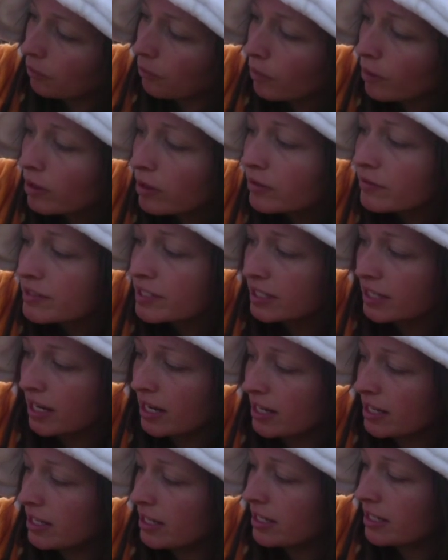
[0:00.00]
wolves and
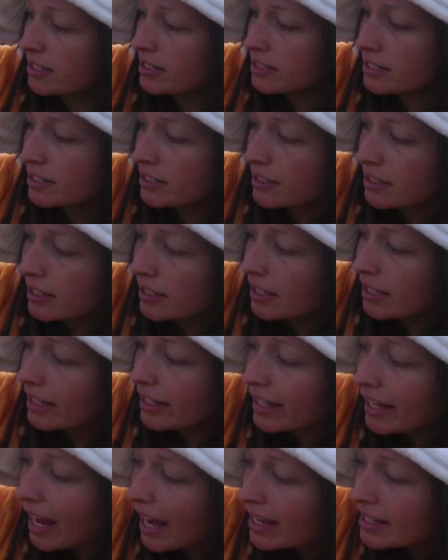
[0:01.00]
hyenas,
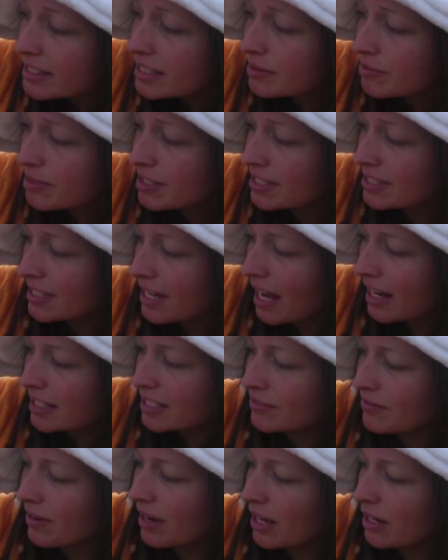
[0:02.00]
it has to be
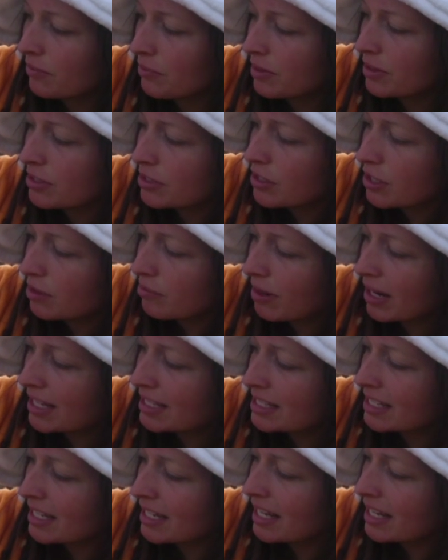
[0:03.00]
satisfied with termites and